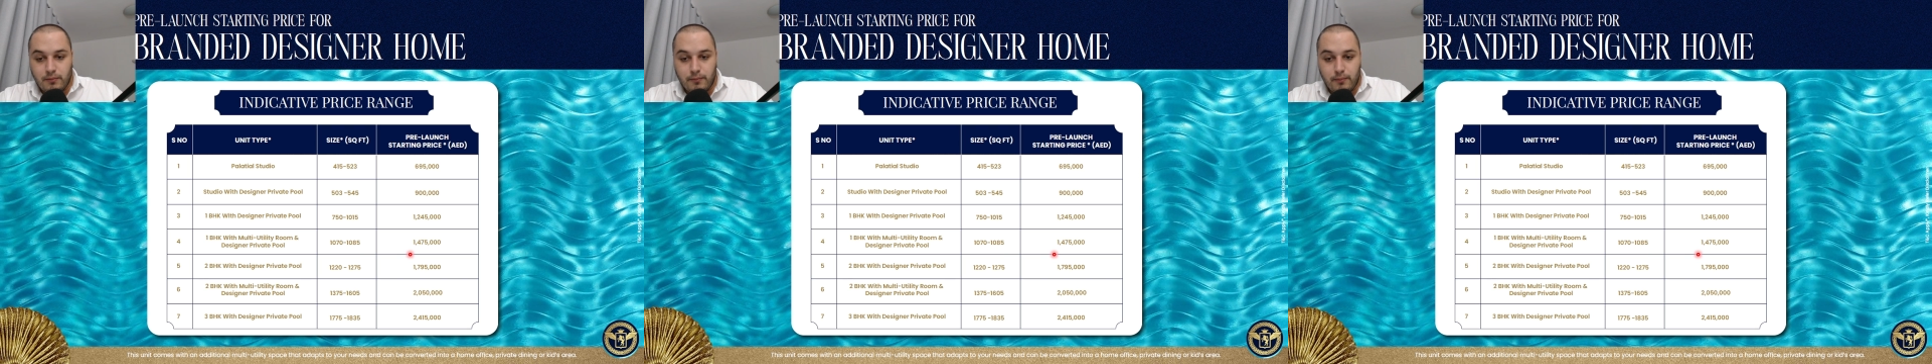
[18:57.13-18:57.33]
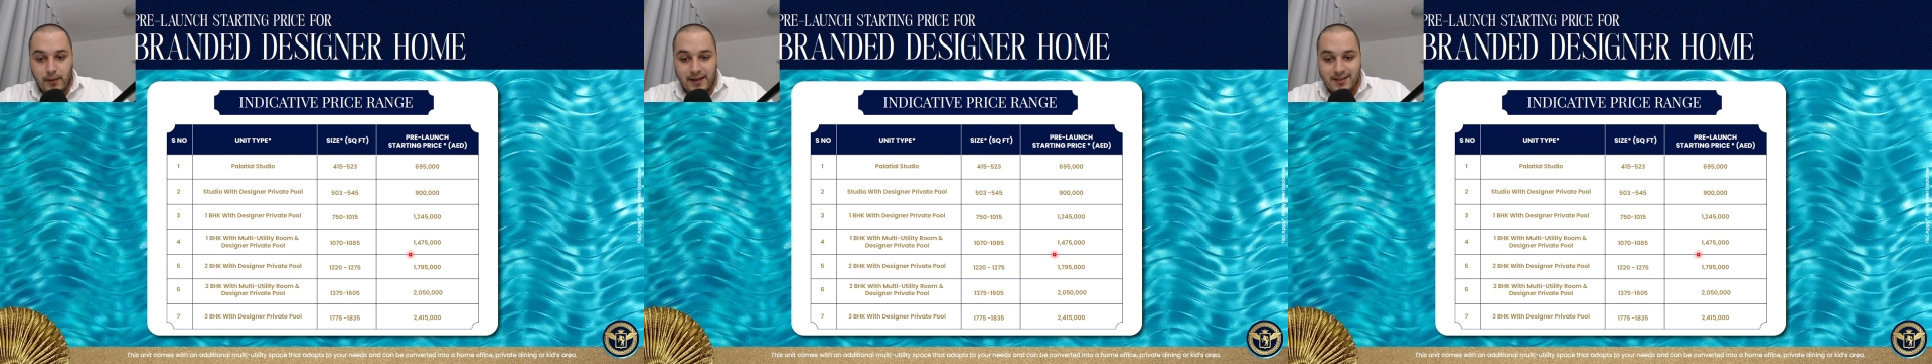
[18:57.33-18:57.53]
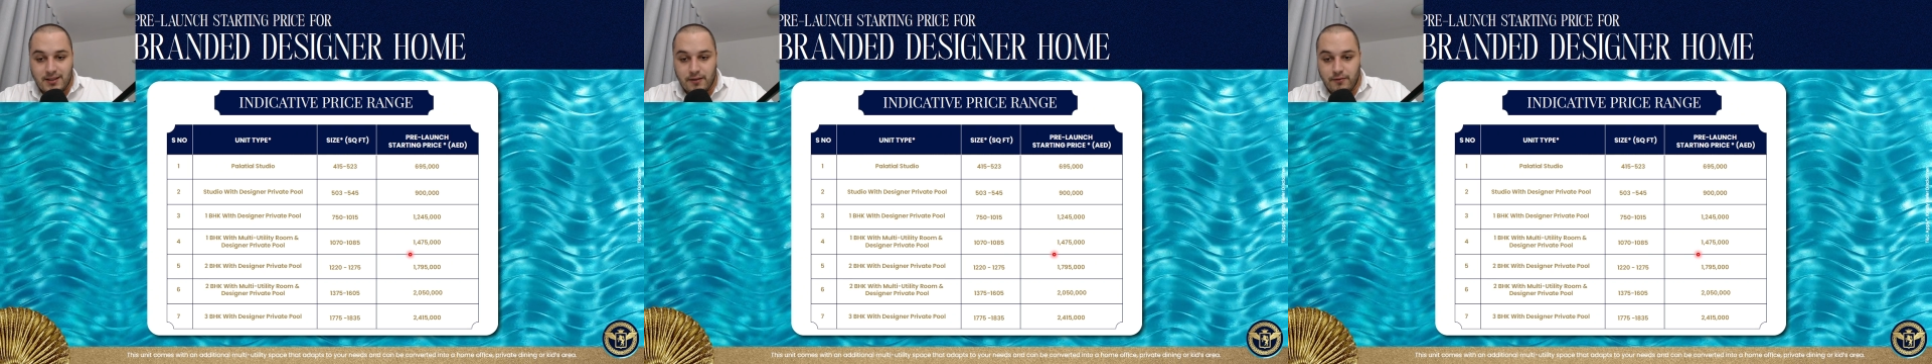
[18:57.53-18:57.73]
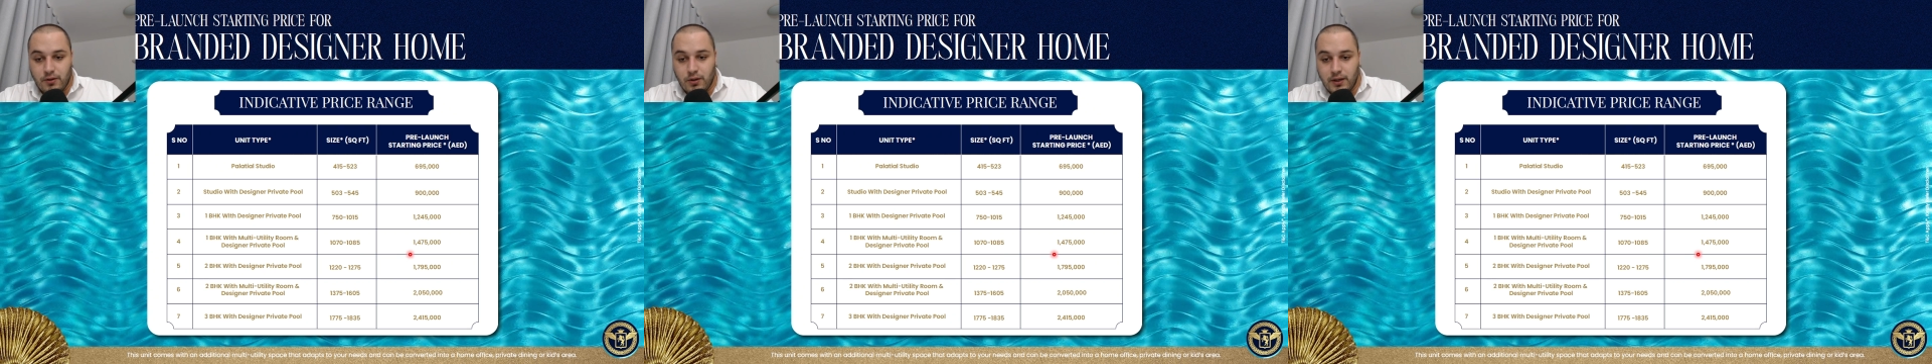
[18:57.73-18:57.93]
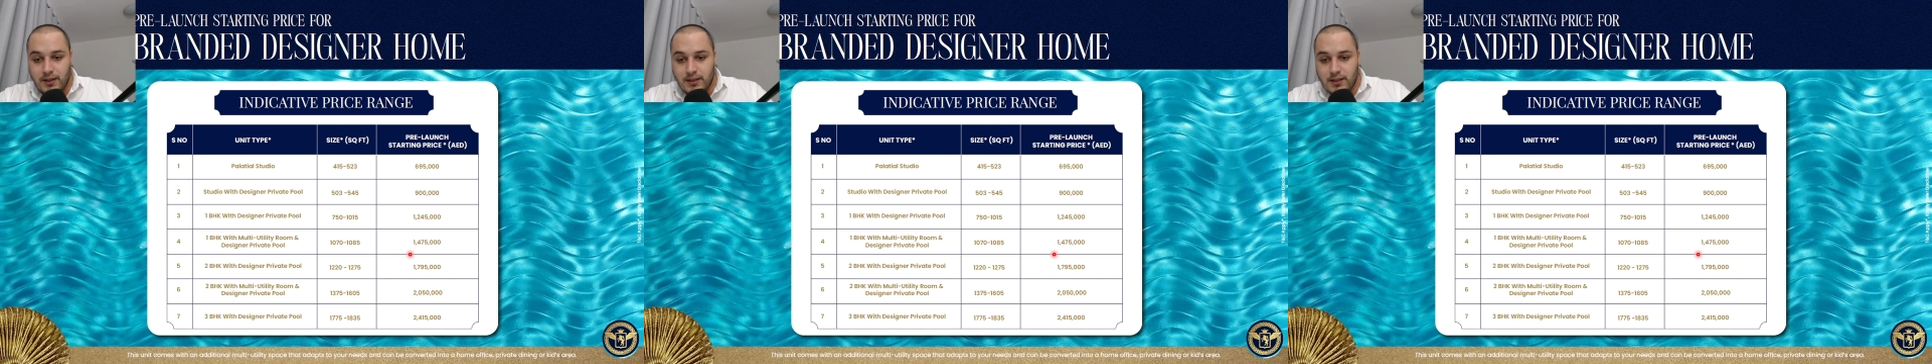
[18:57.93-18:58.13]
massive
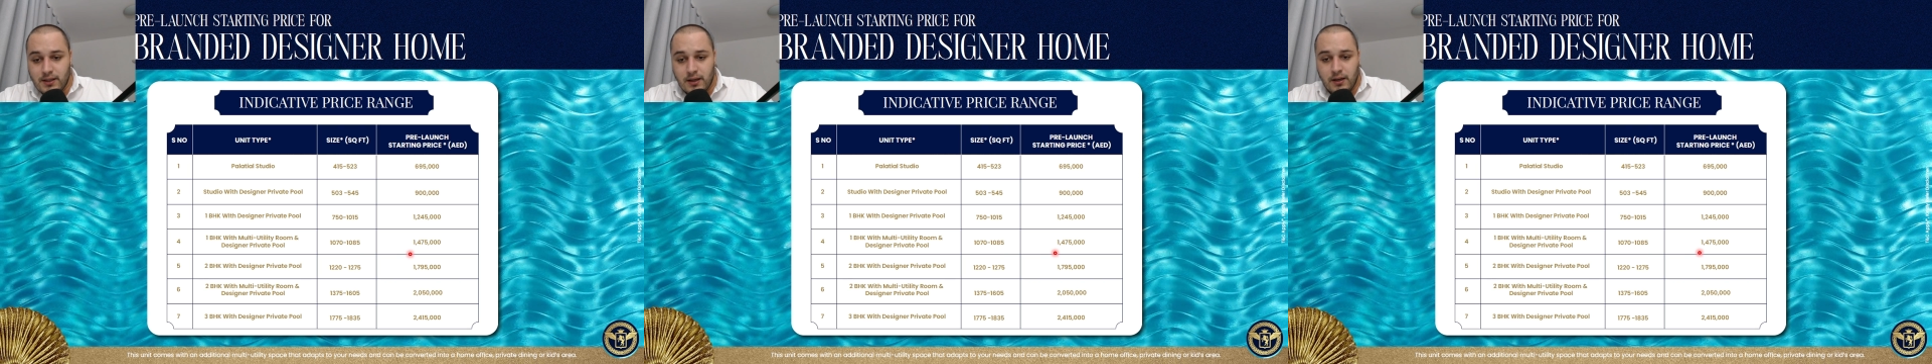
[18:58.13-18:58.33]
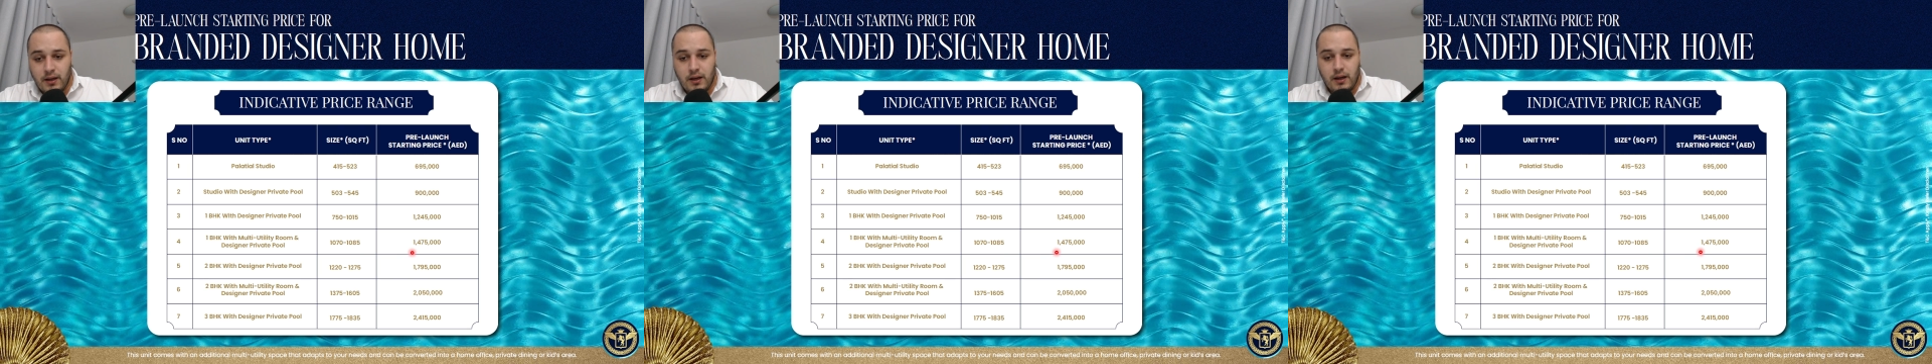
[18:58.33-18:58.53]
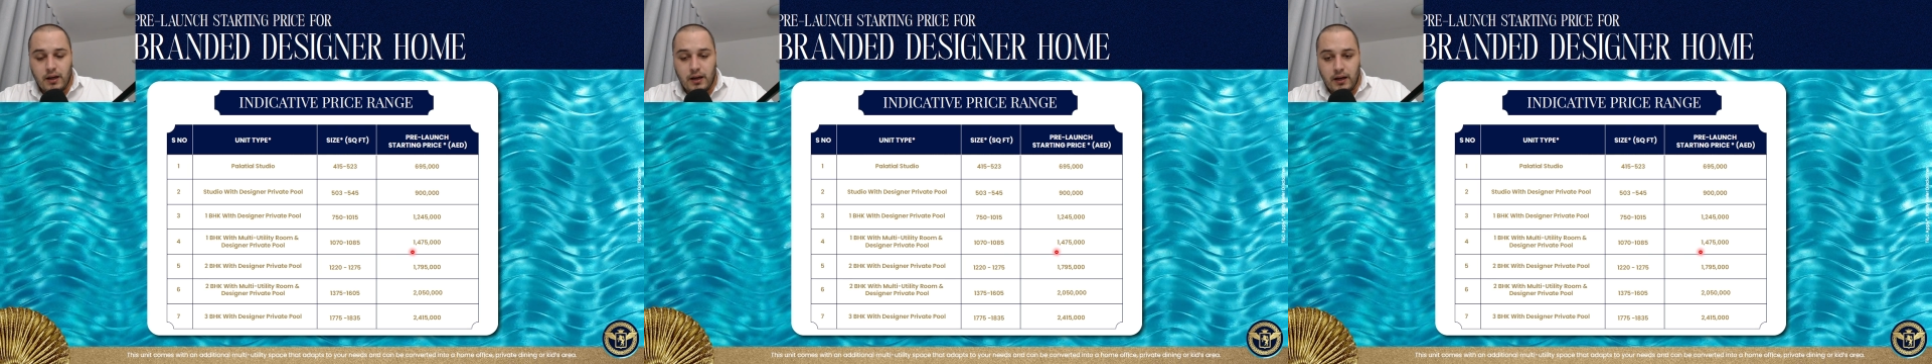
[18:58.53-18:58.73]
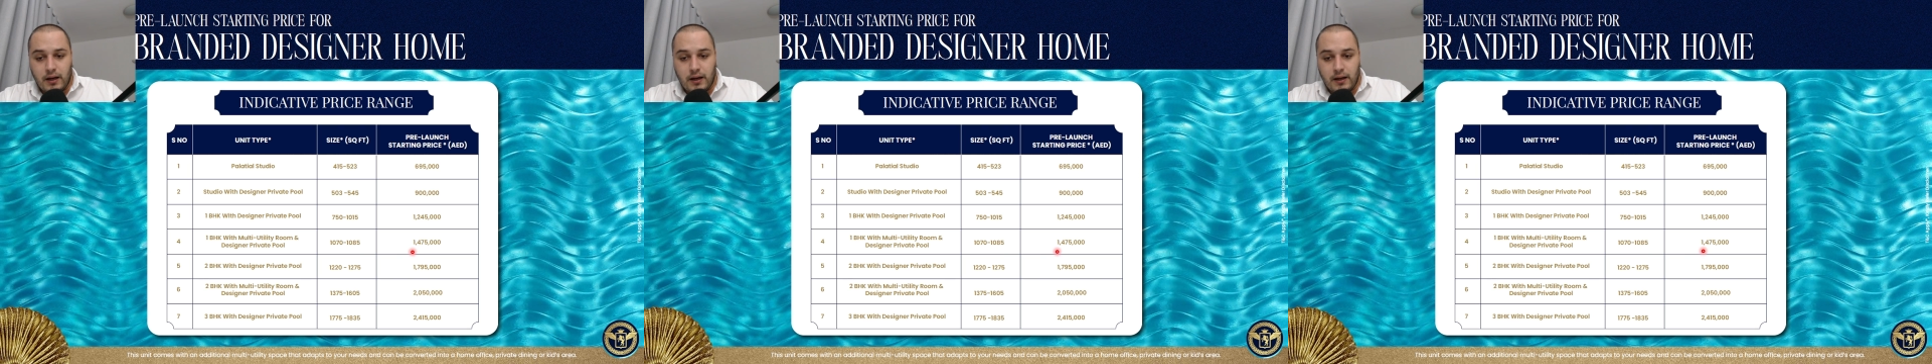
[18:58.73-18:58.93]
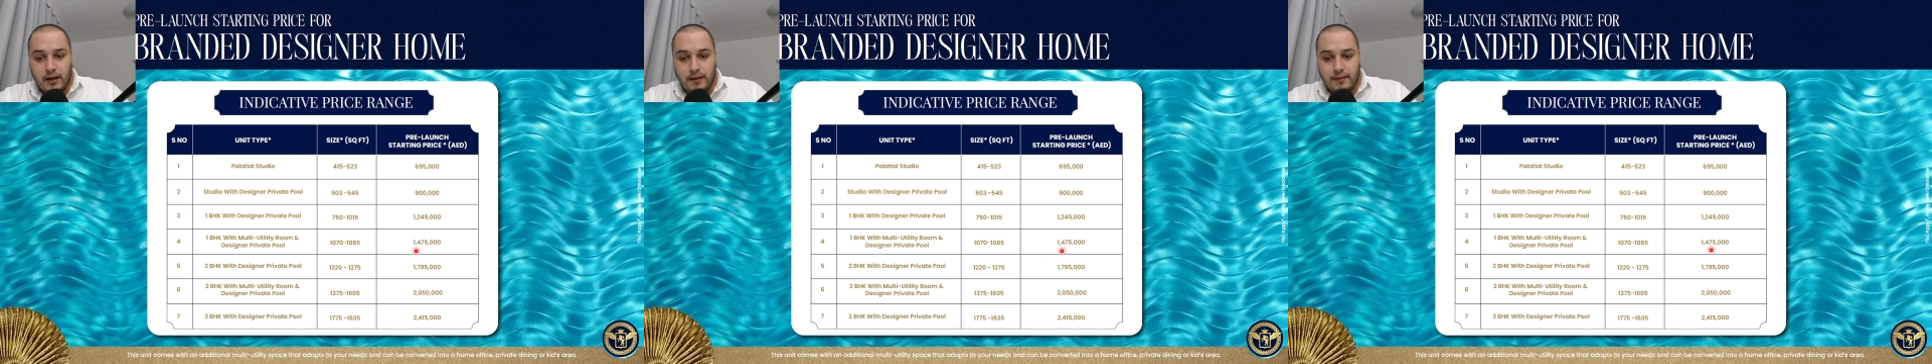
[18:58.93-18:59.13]
units
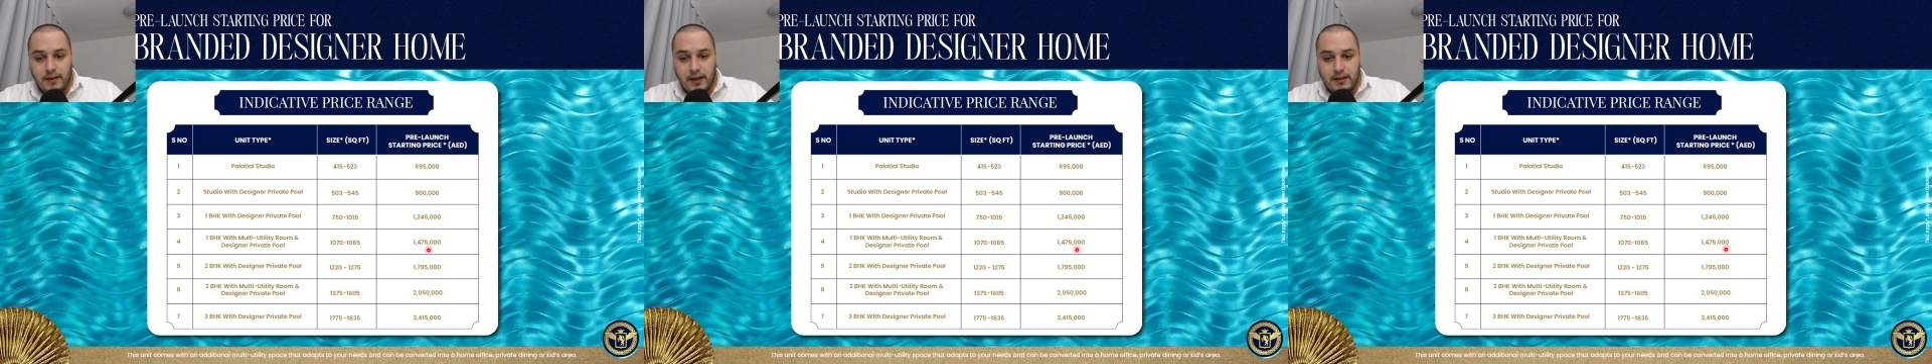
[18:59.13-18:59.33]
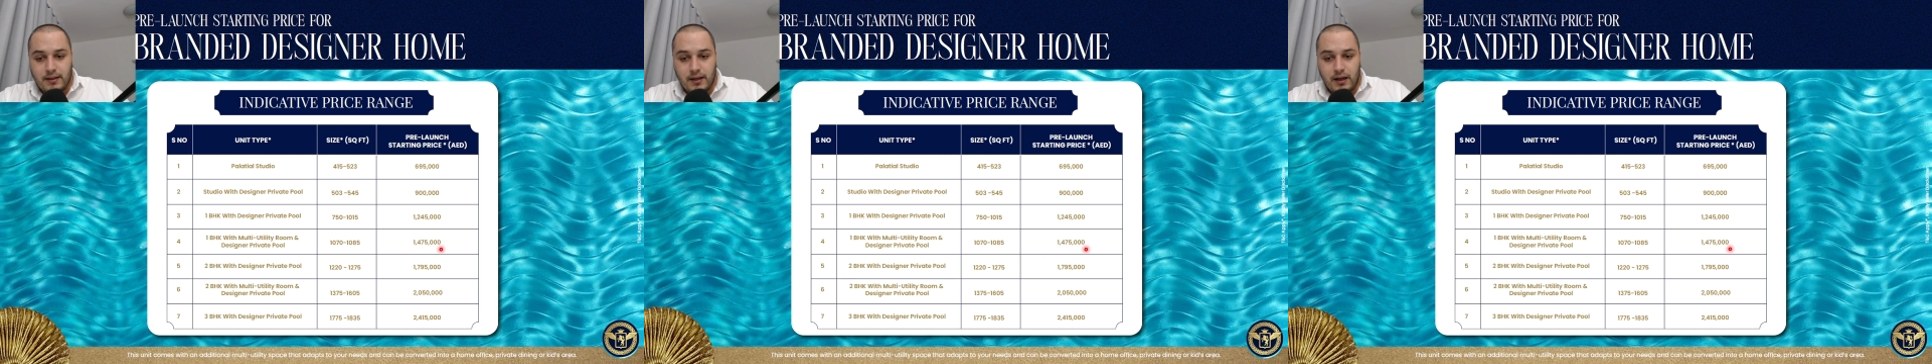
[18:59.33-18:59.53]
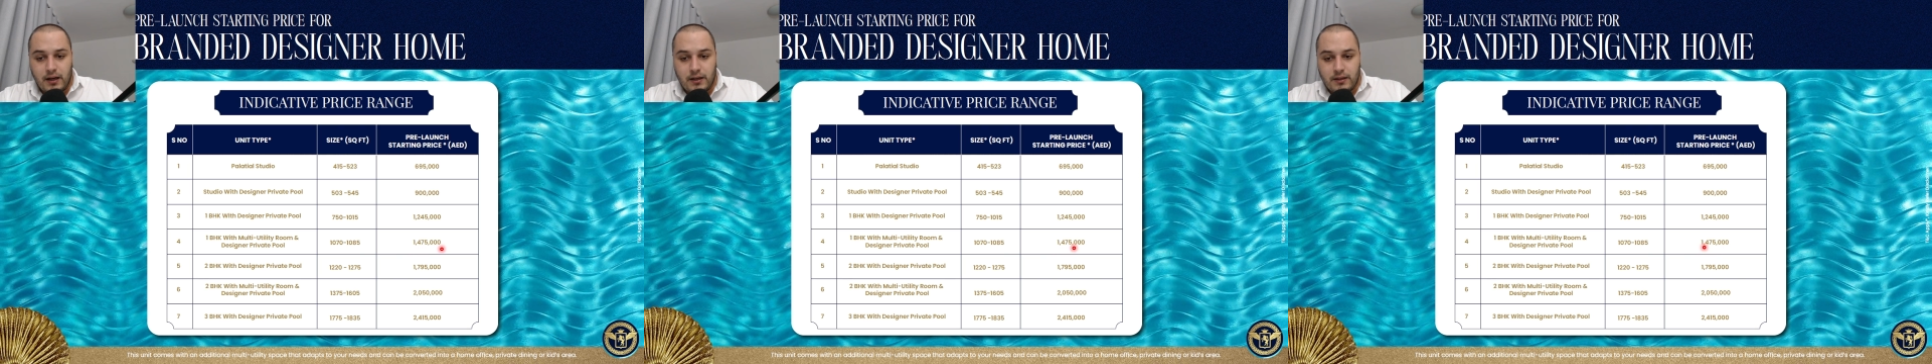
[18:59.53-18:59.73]
that are